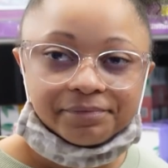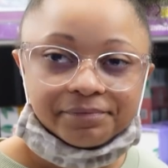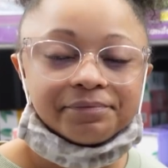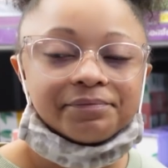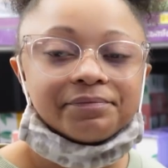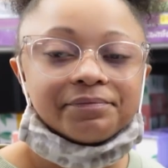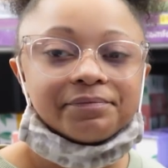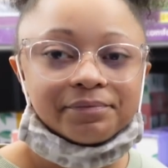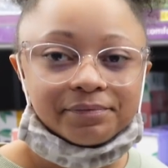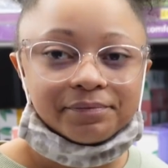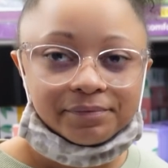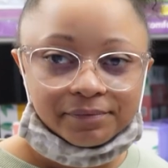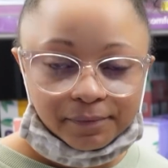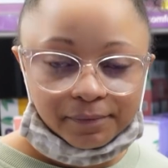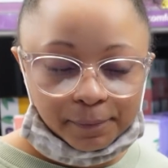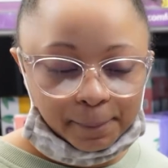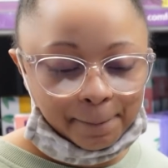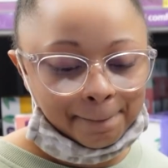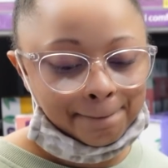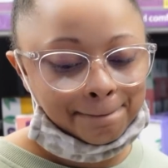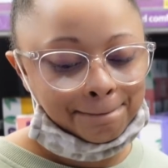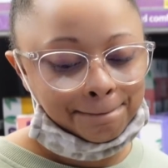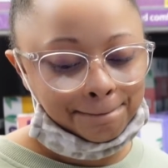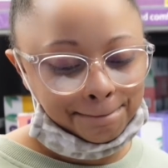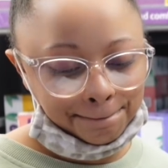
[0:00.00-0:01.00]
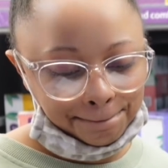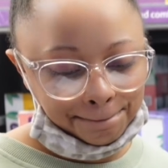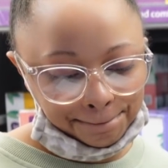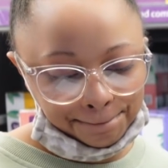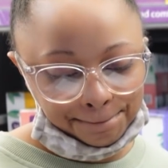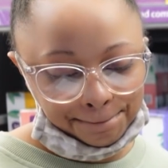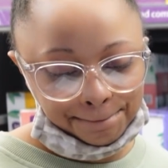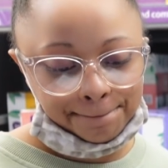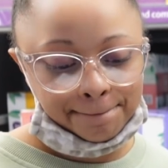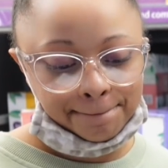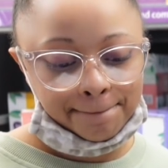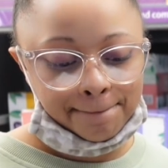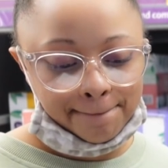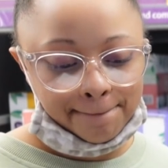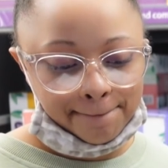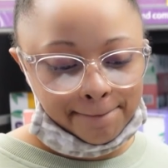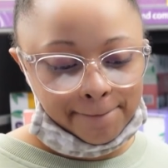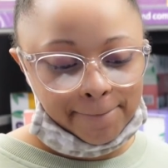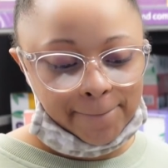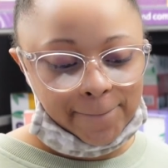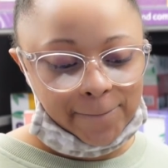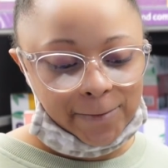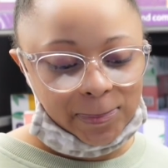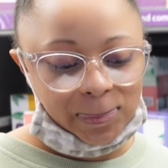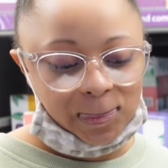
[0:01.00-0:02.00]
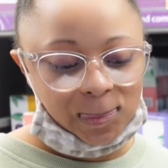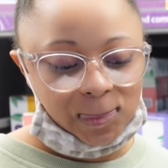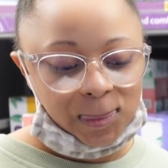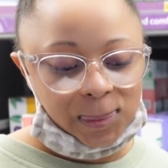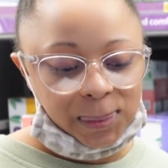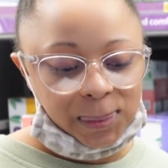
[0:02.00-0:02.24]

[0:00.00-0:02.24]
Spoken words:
[no speech]